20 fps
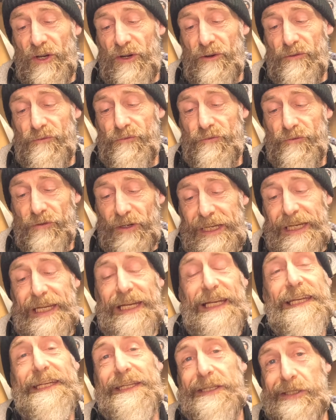
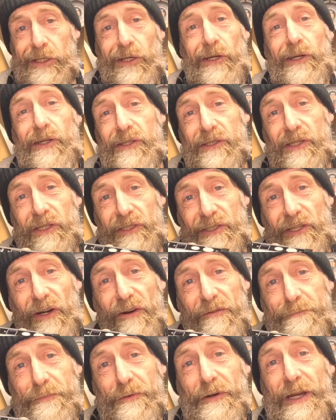really good
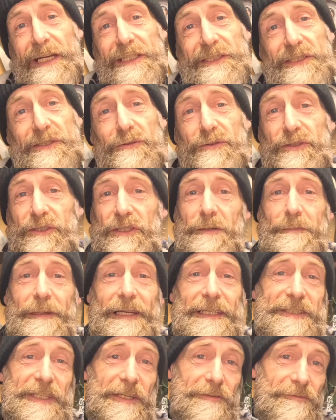sort of practical
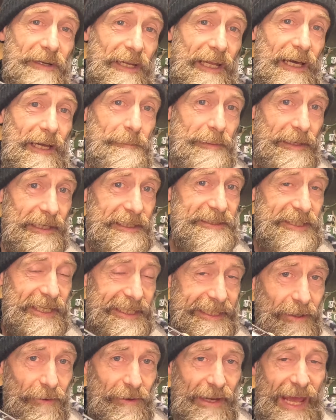durability and
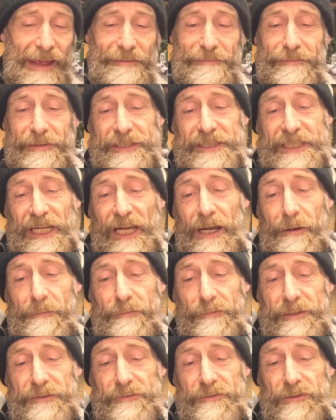reliability on every
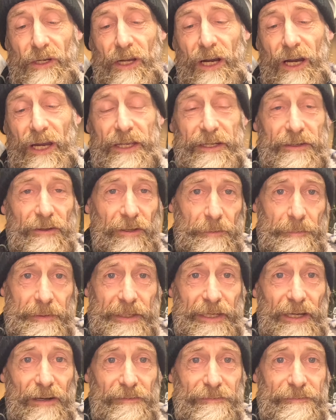setup we've tried on the
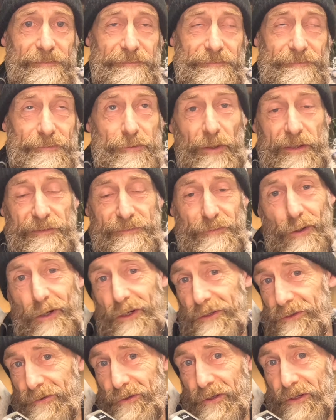
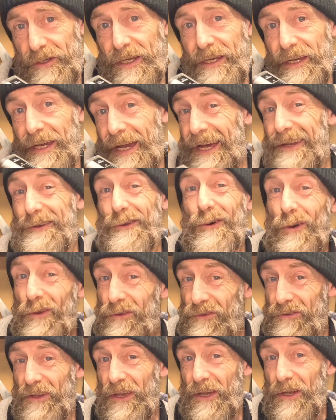PR2400 and
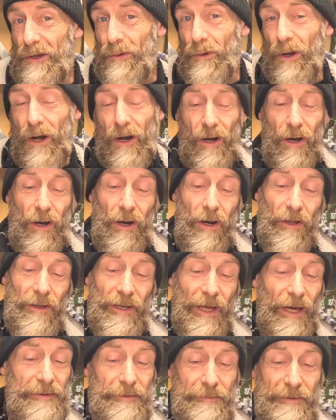also
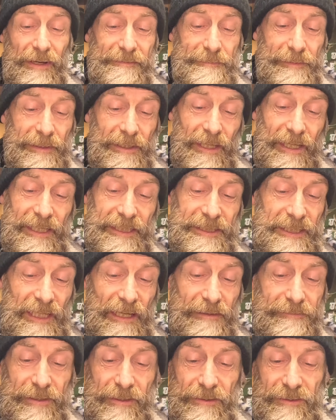on other Ravemen lights
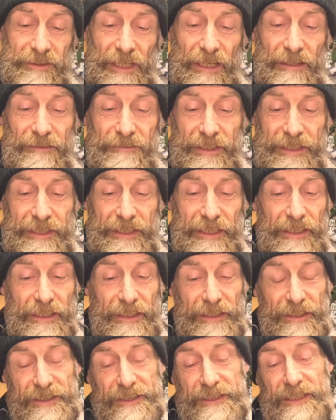I've used over the
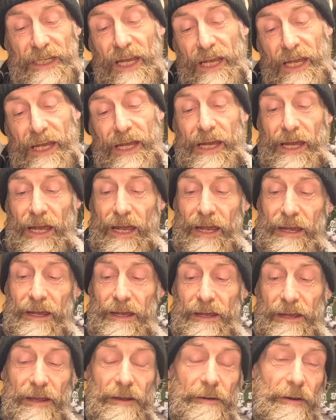years.
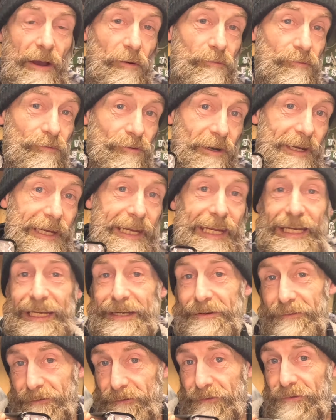A
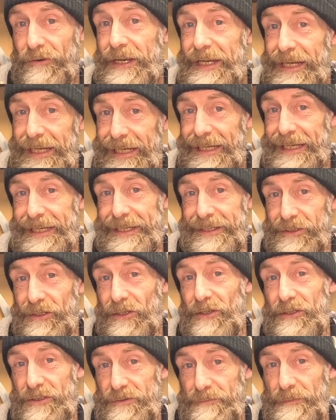really, really
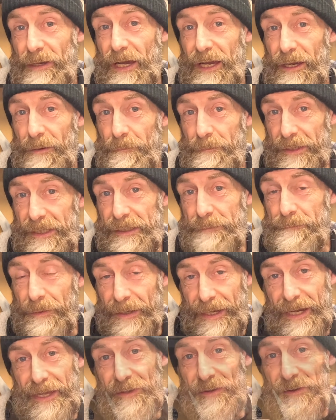good beam
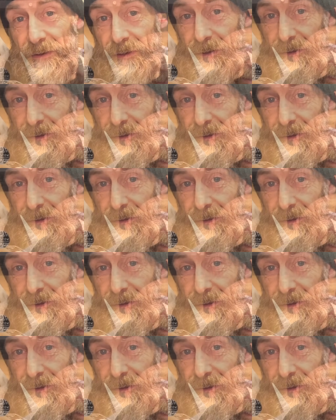pattern.